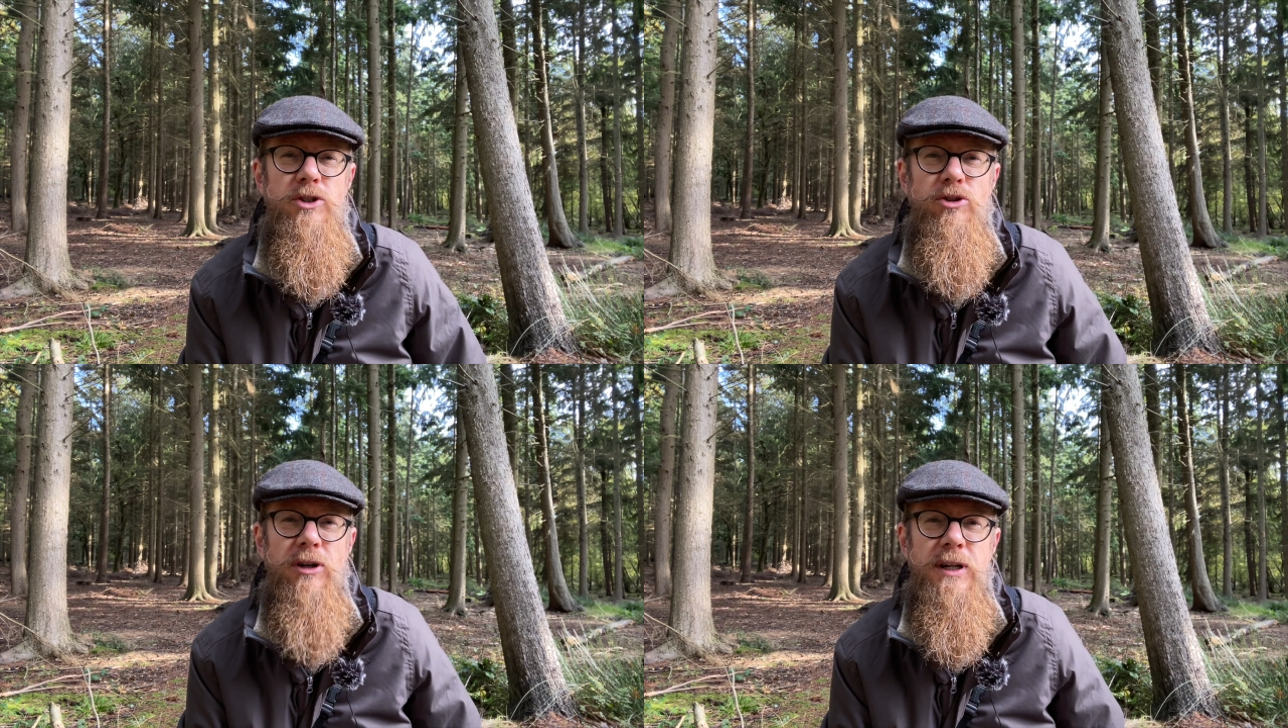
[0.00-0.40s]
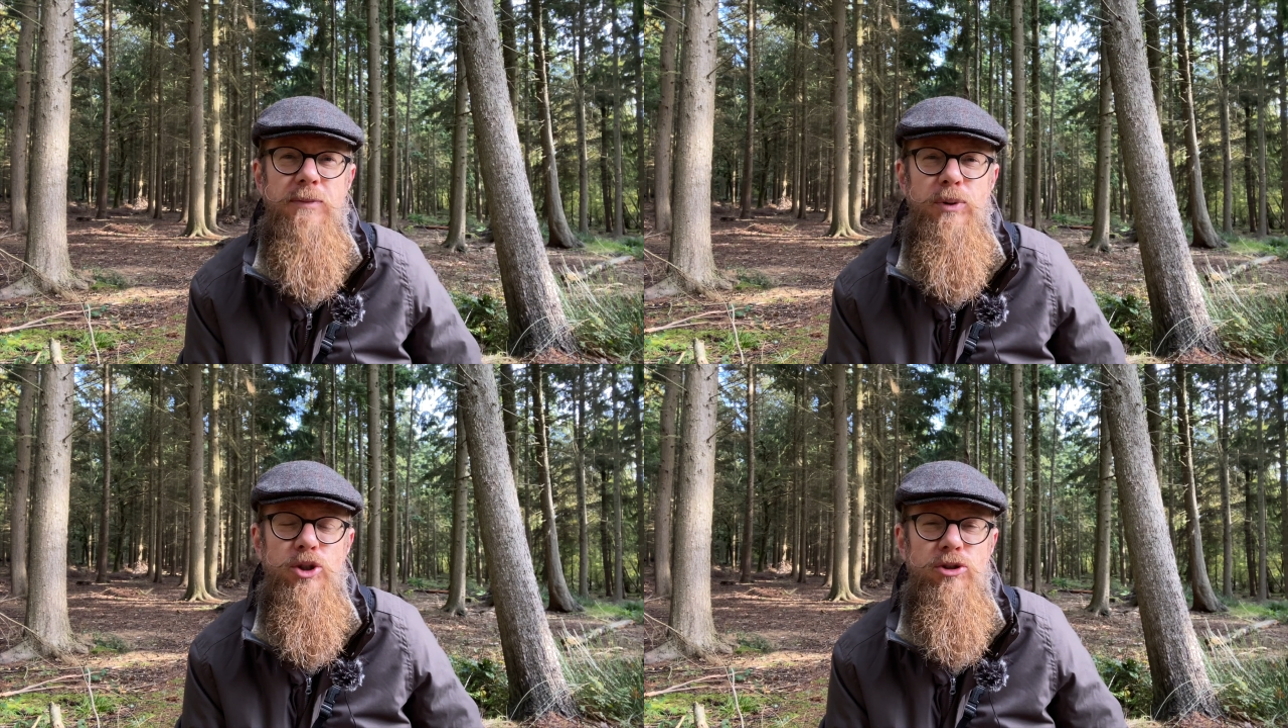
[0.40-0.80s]
trying to
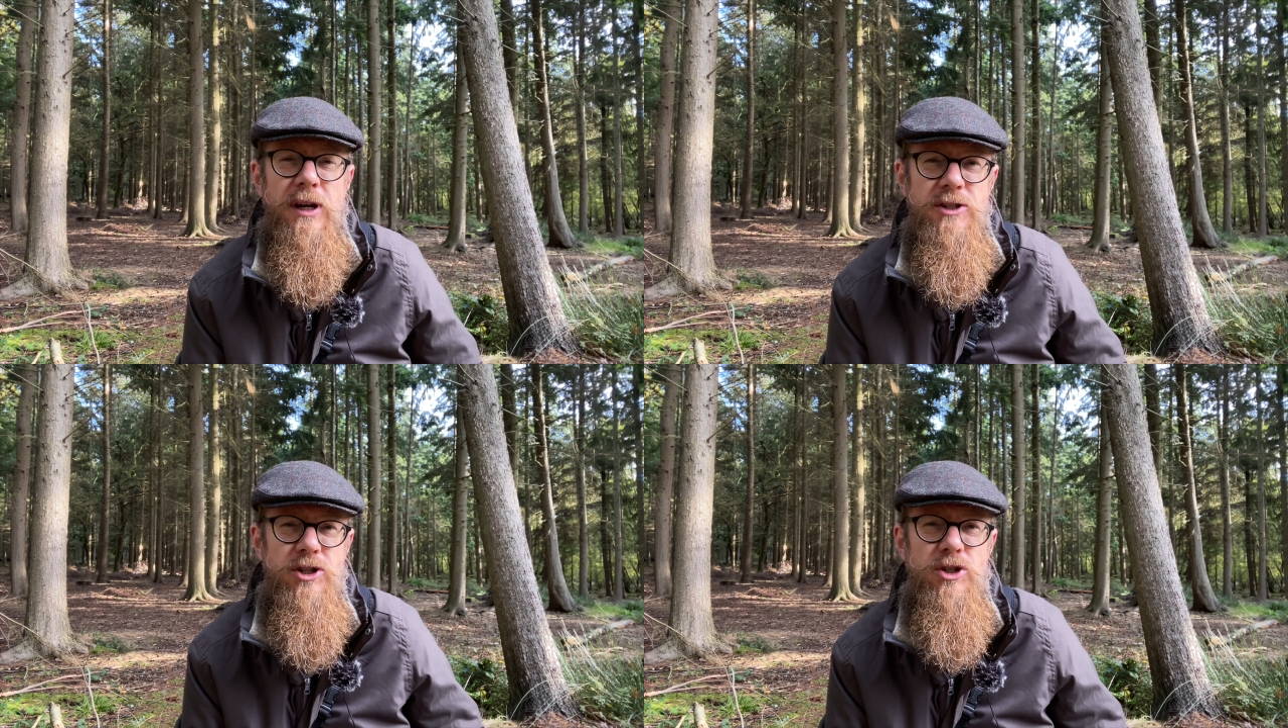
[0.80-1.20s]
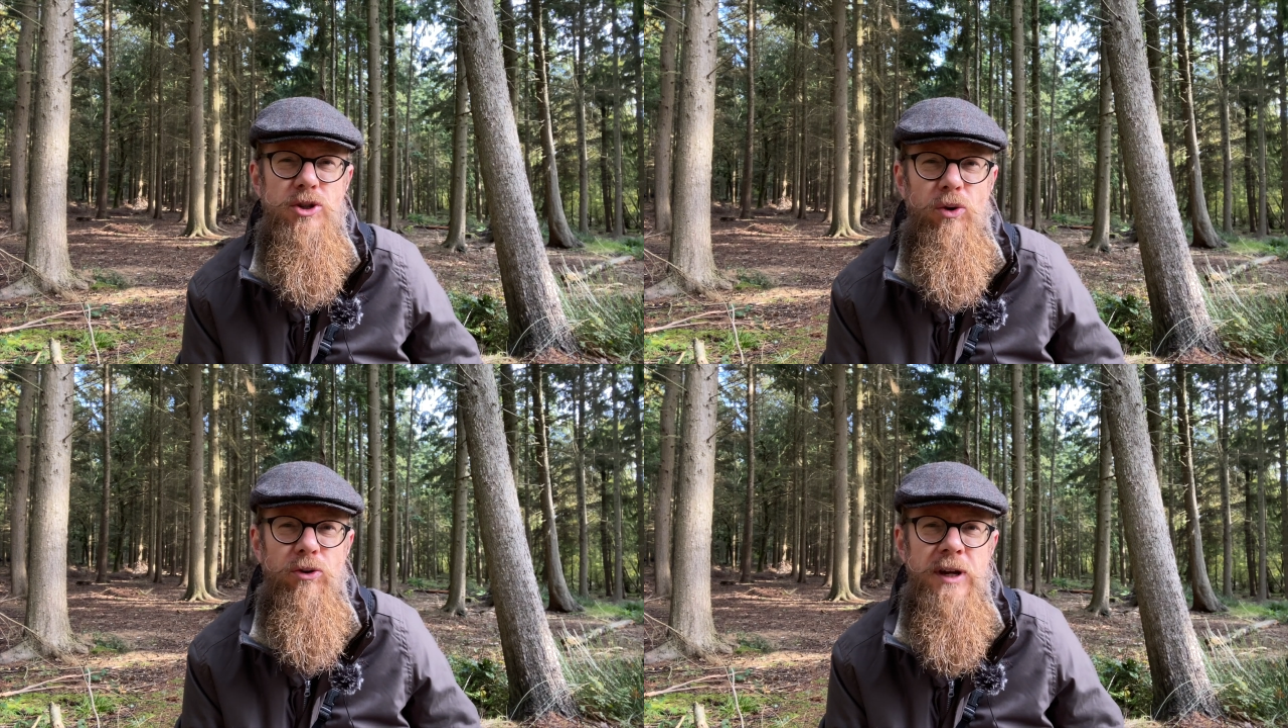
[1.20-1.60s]
portray a
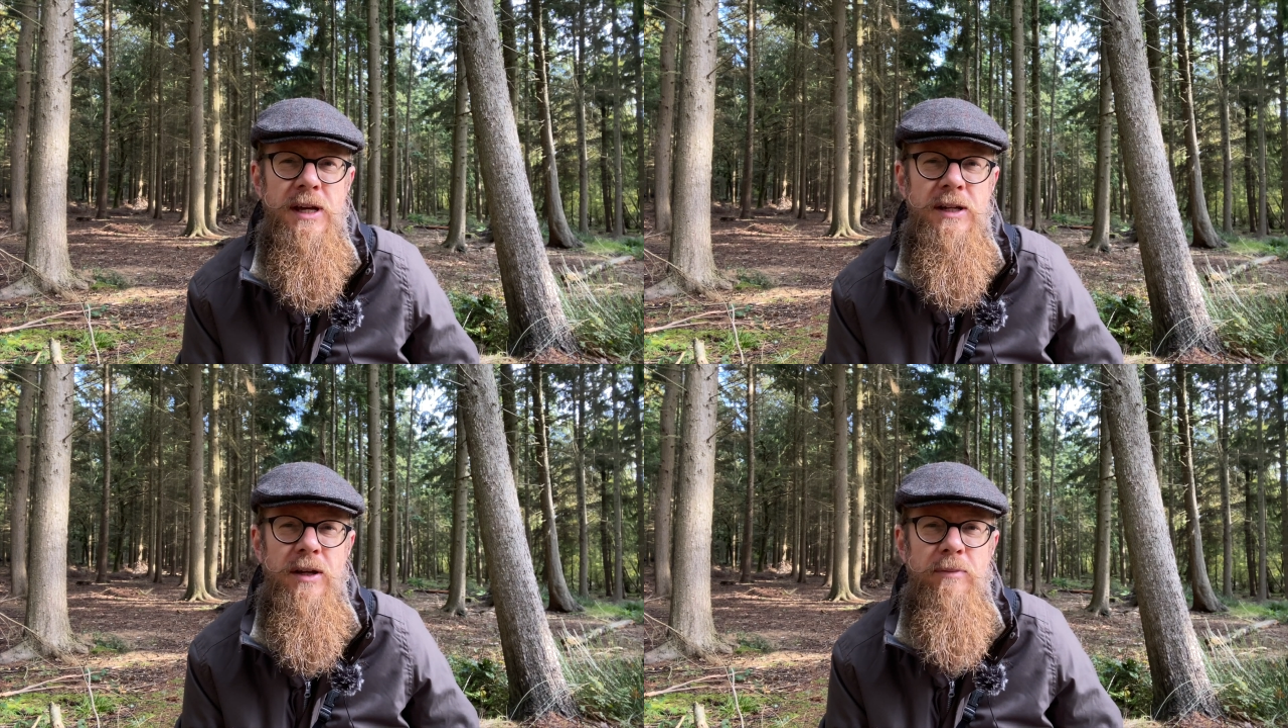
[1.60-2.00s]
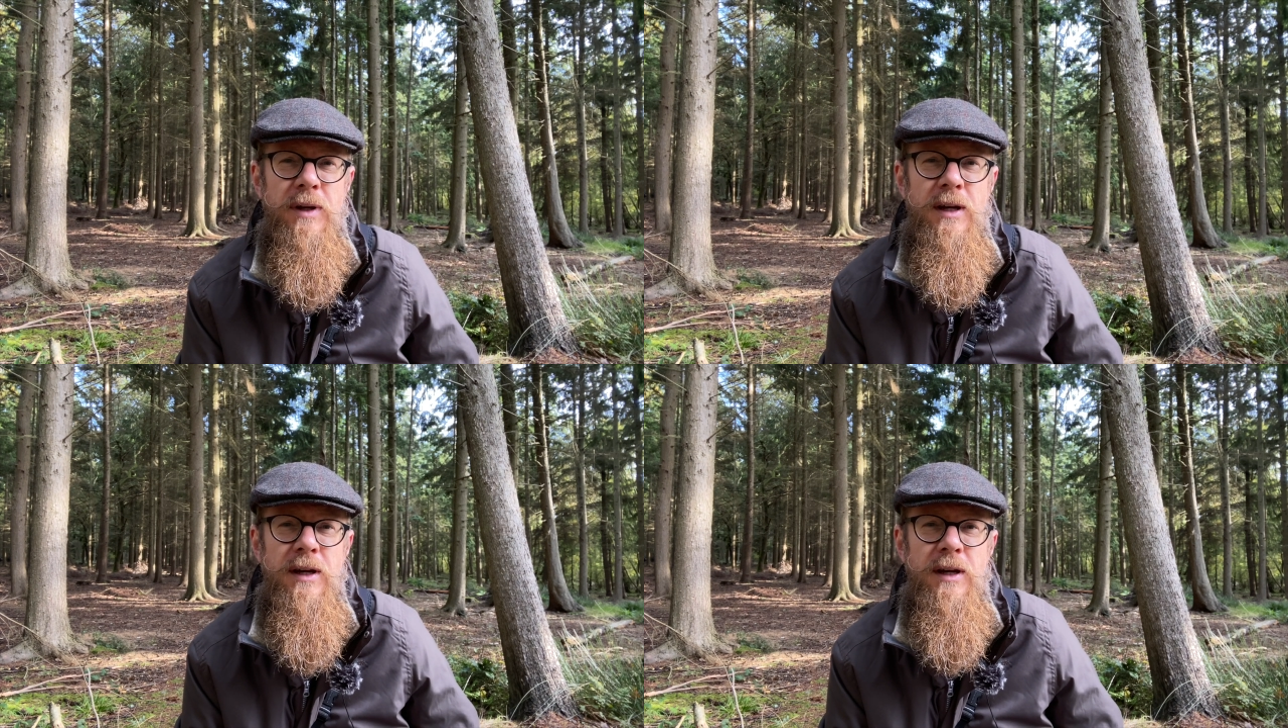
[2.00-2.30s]
story in them.